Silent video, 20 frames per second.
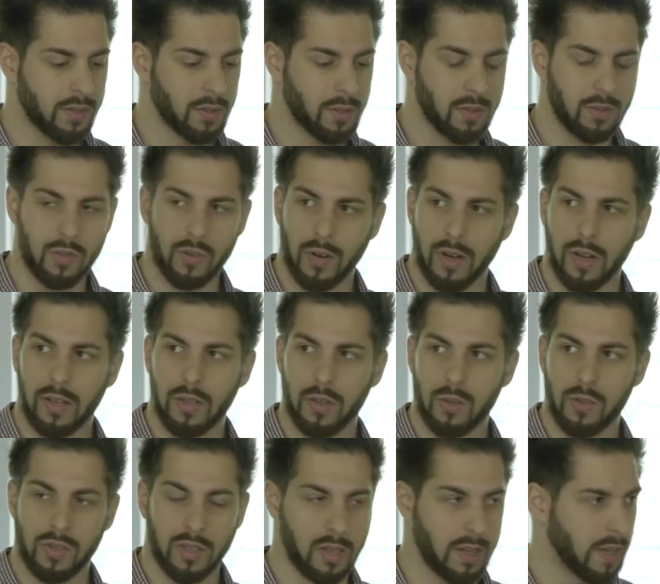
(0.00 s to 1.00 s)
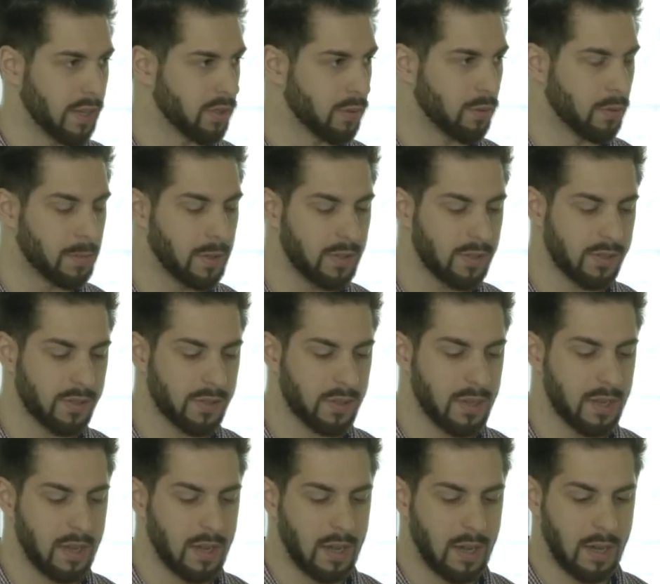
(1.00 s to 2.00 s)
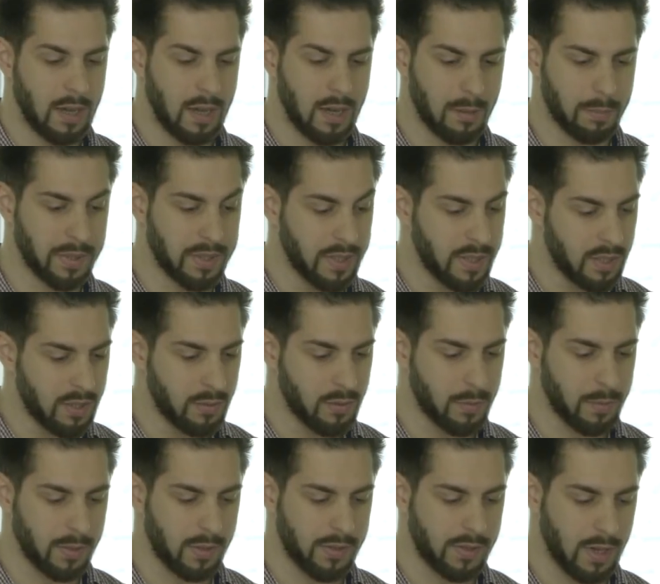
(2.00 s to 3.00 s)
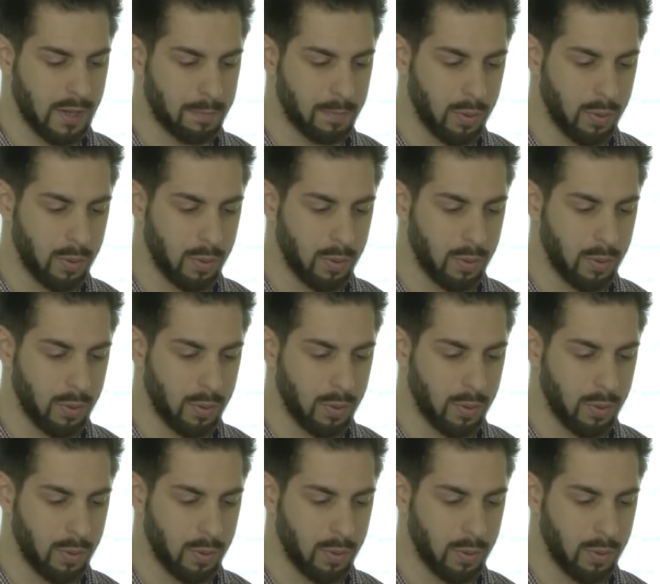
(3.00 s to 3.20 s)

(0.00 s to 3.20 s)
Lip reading: You can try using iterables, but iterables are